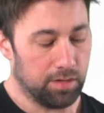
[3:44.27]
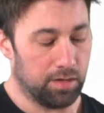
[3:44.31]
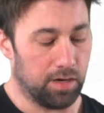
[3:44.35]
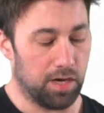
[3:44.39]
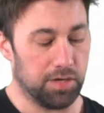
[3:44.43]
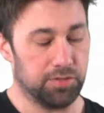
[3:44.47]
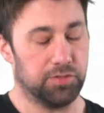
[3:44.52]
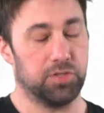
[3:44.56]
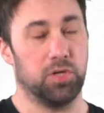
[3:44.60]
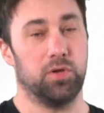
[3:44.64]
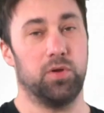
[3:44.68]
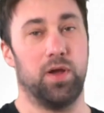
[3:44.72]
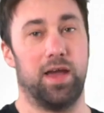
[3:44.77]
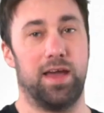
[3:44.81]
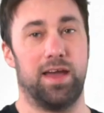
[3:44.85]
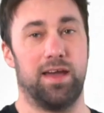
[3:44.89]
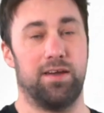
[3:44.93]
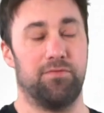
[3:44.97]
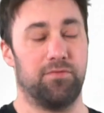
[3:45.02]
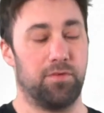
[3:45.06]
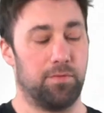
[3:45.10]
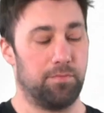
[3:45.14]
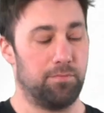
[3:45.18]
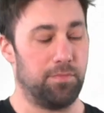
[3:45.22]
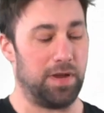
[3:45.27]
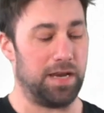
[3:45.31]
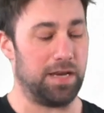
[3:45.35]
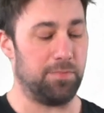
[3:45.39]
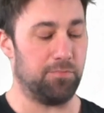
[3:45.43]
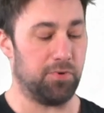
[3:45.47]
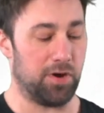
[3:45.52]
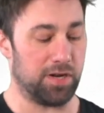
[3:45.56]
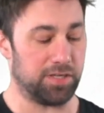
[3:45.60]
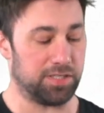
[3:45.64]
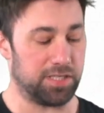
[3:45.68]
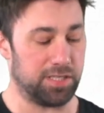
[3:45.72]
I do have many
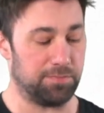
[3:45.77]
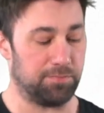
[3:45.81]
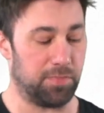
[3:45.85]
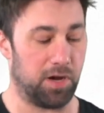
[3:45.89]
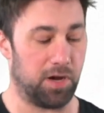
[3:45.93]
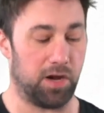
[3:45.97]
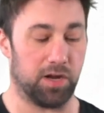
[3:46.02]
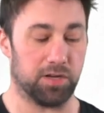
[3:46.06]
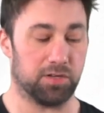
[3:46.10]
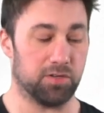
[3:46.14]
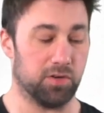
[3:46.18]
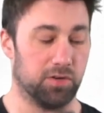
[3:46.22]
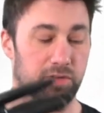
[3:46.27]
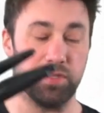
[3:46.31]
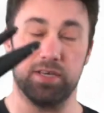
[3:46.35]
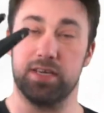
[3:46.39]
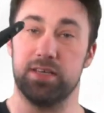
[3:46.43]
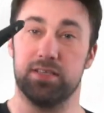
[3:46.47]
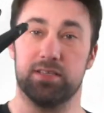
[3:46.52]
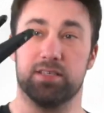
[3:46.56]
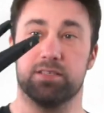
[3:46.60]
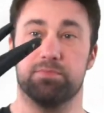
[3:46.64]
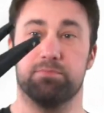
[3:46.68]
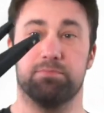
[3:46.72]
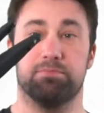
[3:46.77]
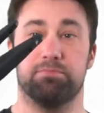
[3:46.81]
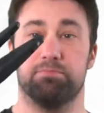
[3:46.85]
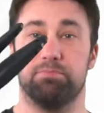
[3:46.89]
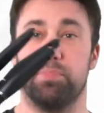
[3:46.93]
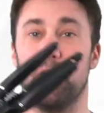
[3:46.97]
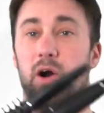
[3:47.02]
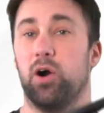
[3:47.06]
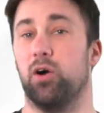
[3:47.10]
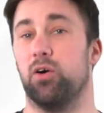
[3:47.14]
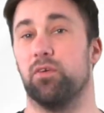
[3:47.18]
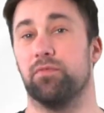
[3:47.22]
brushes, but I got these as
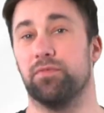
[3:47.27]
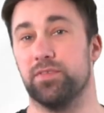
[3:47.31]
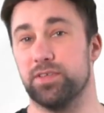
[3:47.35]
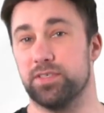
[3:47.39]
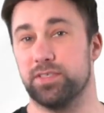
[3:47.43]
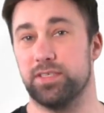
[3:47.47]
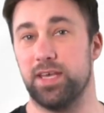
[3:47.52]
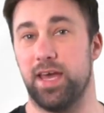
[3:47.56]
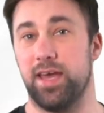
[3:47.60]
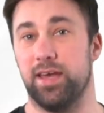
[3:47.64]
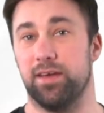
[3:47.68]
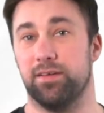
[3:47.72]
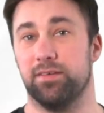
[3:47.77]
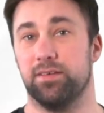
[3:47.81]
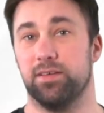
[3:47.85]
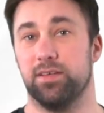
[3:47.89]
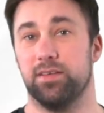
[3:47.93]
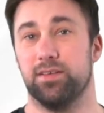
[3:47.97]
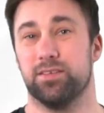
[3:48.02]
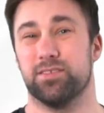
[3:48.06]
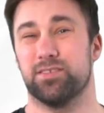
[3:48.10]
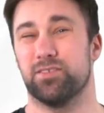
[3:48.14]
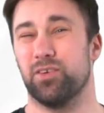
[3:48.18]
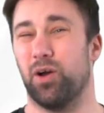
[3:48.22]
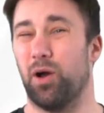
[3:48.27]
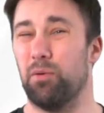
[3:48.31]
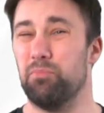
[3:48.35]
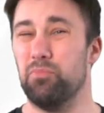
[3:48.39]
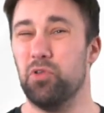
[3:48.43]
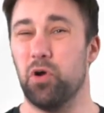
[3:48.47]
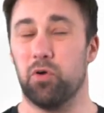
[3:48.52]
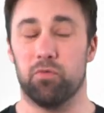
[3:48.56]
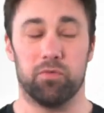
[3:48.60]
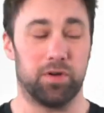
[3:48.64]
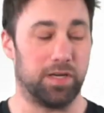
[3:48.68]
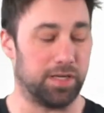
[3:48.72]
part of the set. So I'm
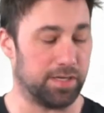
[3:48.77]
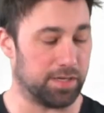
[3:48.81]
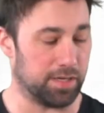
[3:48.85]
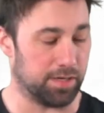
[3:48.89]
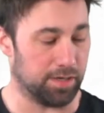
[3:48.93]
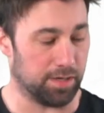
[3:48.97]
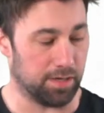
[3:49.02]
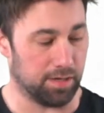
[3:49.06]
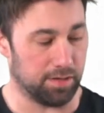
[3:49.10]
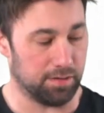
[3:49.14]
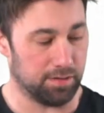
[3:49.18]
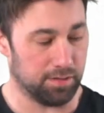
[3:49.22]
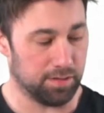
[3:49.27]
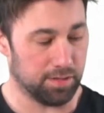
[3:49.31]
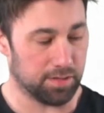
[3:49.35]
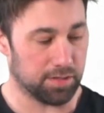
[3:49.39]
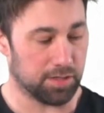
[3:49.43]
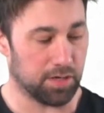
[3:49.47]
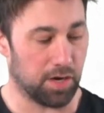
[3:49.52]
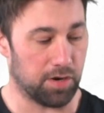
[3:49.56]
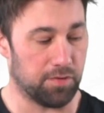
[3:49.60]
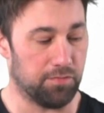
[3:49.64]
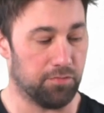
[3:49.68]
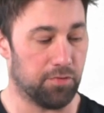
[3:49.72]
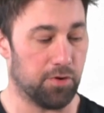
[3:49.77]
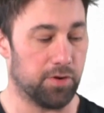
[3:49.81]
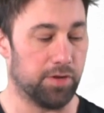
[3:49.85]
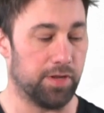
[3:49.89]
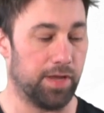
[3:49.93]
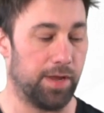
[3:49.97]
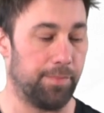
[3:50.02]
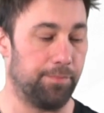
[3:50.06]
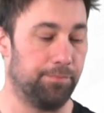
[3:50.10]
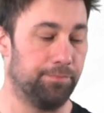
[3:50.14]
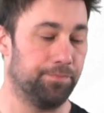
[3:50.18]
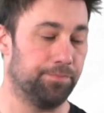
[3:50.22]
not really going to go through
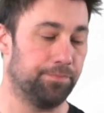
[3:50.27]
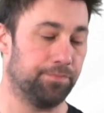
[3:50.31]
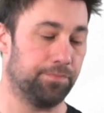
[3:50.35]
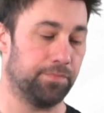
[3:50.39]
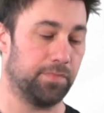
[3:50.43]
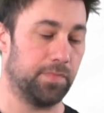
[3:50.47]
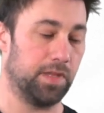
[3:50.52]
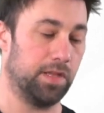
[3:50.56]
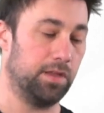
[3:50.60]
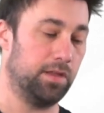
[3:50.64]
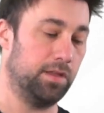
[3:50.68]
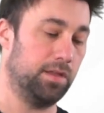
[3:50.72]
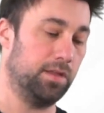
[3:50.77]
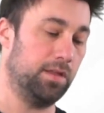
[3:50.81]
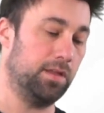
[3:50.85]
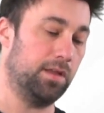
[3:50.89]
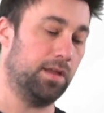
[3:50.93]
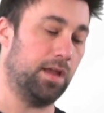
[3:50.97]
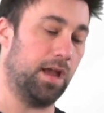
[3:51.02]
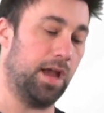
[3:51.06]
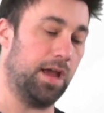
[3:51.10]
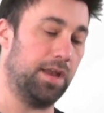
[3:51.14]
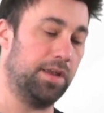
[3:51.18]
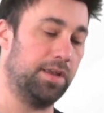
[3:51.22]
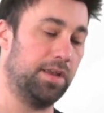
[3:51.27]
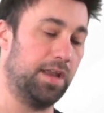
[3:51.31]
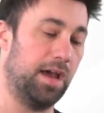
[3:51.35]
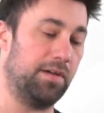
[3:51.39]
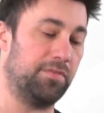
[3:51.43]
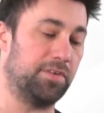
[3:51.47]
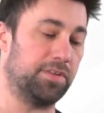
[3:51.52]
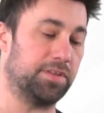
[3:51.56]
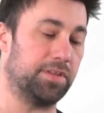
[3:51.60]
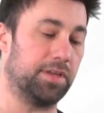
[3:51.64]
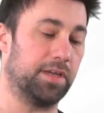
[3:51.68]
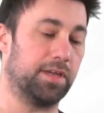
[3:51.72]
them.
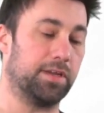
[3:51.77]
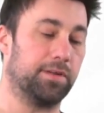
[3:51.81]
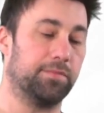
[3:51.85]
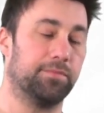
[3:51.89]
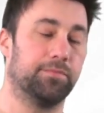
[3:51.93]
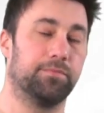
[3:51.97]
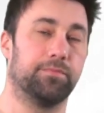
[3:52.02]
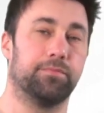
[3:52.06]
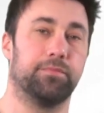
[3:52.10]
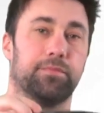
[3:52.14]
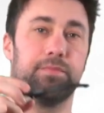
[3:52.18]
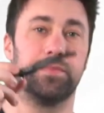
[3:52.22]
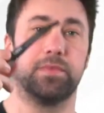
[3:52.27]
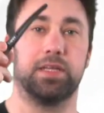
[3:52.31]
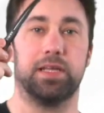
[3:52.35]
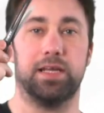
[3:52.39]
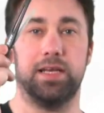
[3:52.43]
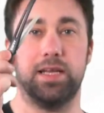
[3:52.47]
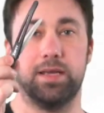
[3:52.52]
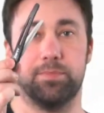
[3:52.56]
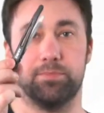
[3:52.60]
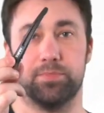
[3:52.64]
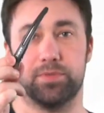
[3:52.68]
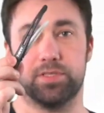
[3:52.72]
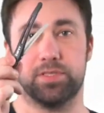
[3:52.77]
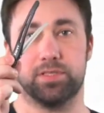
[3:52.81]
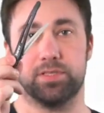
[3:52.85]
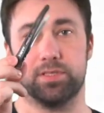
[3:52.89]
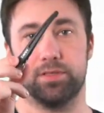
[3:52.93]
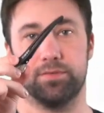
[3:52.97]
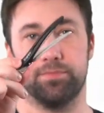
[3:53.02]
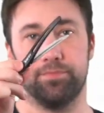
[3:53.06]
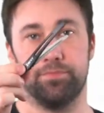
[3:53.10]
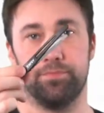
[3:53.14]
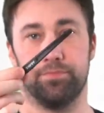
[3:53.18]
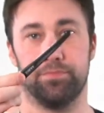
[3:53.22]
Another thing,
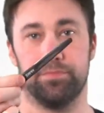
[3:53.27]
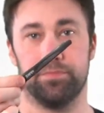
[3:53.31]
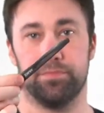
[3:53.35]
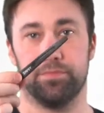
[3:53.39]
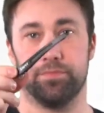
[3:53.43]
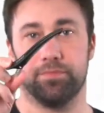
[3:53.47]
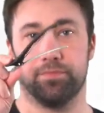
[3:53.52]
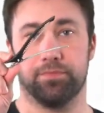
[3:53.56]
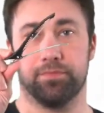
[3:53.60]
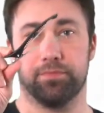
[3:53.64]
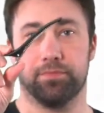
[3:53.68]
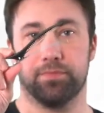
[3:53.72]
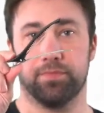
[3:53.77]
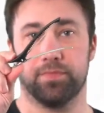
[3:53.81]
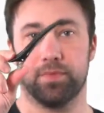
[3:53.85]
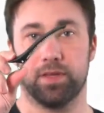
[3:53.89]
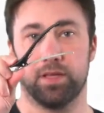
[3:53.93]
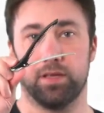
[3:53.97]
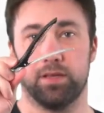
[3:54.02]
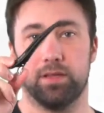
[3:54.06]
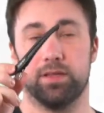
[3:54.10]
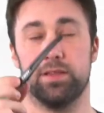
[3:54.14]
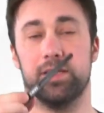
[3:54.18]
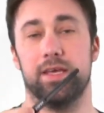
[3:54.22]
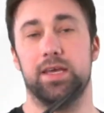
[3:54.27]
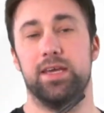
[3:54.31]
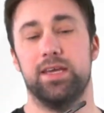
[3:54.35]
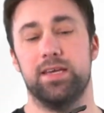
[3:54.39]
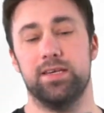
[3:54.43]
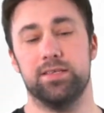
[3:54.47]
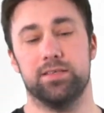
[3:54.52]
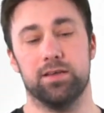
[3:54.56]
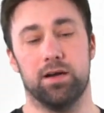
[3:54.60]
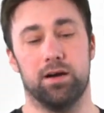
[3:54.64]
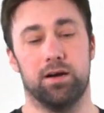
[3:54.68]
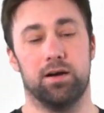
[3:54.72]
clips.
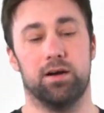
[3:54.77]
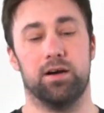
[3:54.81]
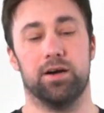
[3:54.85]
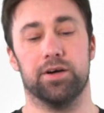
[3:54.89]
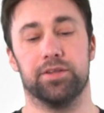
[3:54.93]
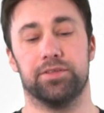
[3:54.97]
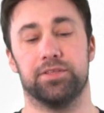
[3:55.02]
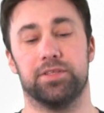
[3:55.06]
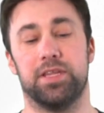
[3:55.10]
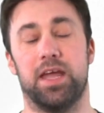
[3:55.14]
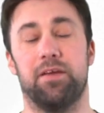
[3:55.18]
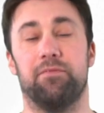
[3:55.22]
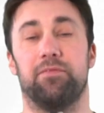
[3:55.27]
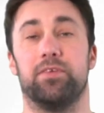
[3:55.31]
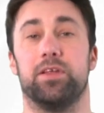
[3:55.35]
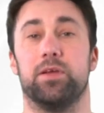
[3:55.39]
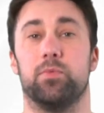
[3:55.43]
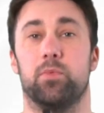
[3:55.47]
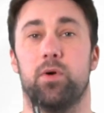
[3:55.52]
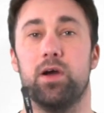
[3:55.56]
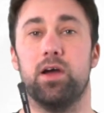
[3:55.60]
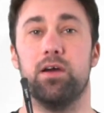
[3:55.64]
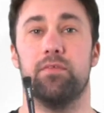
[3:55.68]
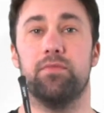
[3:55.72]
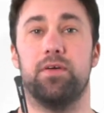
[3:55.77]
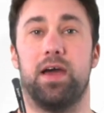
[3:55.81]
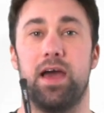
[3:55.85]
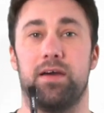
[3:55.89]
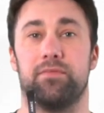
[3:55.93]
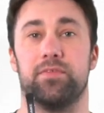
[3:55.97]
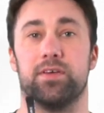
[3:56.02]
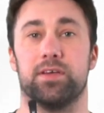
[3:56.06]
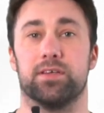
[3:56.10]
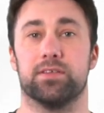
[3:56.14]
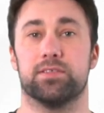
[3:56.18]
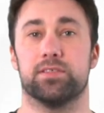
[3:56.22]
These are definitely worth
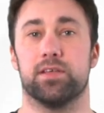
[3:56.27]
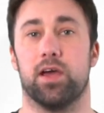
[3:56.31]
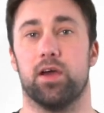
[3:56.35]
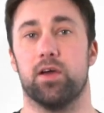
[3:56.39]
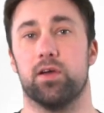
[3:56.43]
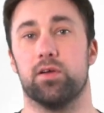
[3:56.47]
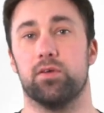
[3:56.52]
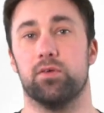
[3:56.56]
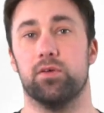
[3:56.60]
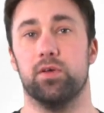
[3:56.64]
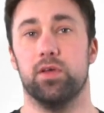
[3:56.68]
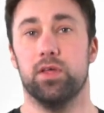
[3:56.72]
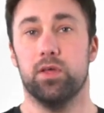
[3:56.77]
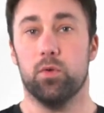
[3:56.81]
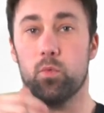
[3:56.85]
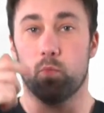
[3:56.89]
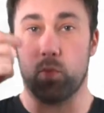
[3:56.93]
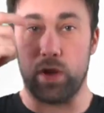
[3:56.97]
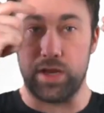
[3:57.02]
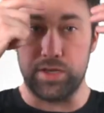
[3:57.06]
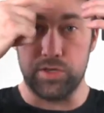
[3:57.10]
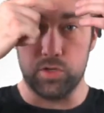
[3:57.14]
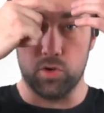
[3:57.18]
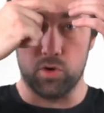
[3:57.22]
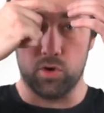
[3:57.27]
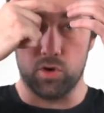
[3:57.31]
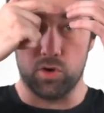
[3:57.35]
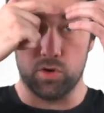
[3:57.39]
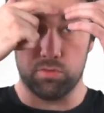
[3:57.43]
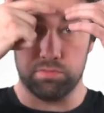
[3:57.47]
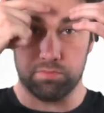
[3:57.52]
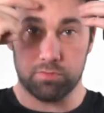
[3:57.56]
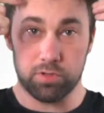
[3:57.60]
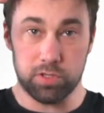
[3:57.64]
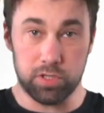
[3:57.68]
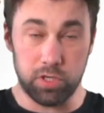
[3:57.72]
having. So when
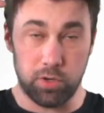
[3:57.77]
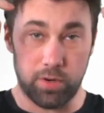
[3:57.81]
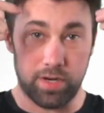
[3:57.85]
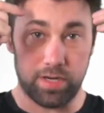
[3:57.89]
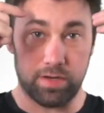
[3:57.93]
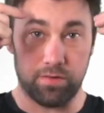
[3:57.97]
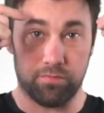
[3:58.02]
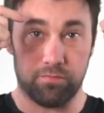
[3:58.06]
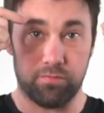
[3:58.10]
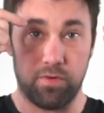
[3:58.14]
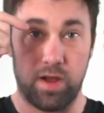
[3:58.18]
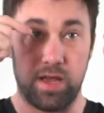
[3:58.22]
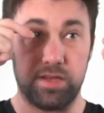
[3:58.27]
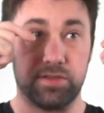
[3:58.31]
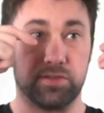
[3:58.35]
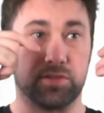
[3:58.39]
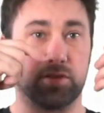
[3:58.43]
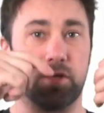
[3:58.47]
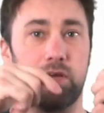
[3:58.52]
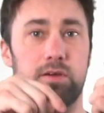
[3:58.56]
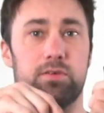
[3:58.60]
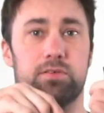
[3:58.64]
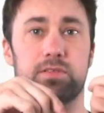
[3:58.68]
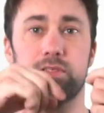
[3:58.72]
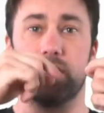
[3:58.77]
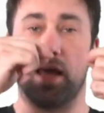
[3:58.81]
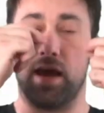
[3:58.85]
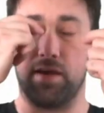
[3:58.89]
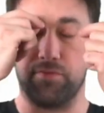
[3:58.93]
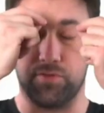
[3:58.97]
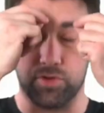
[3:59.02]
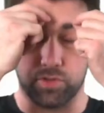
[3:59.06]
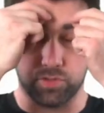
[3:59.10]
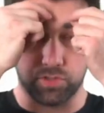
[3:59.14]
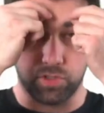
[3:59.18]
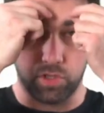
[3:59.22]
you're gluing the front, so say
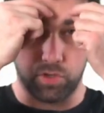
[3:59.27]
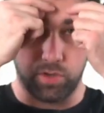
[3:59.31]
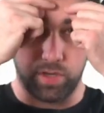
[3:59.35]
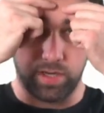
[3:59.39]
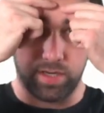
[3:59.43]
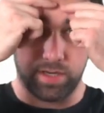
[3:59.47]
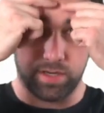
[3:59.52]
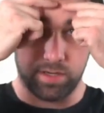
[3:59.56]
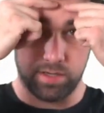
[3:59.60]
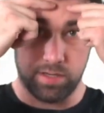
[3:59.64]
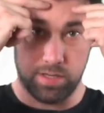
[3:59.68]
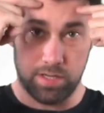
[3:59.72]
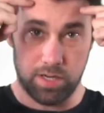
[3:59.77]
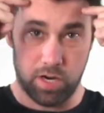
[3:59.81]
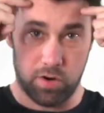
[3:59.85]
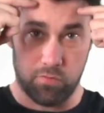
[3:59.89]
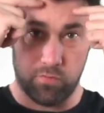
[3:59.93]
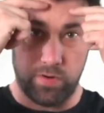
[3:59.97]
if you're doing a